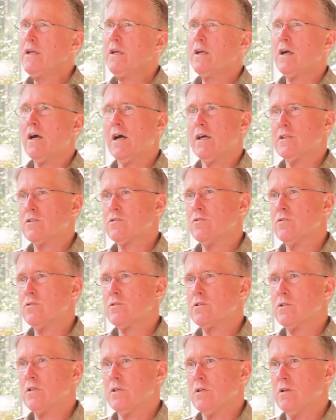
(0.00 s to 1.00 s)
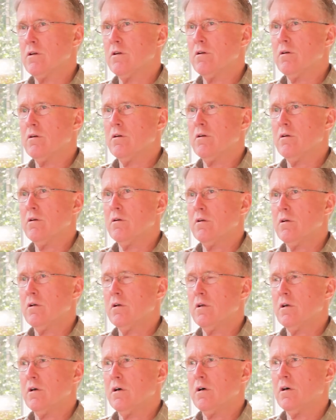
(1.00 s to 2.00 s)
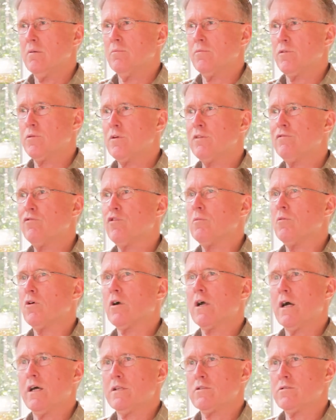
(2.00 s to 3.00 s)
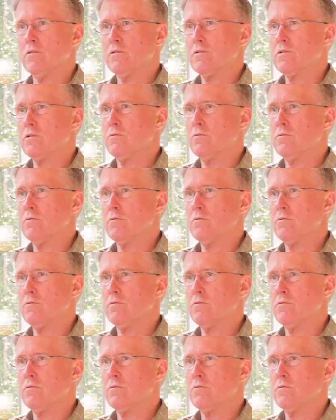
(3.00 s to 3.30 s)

concerts a year, 3 formal concerts.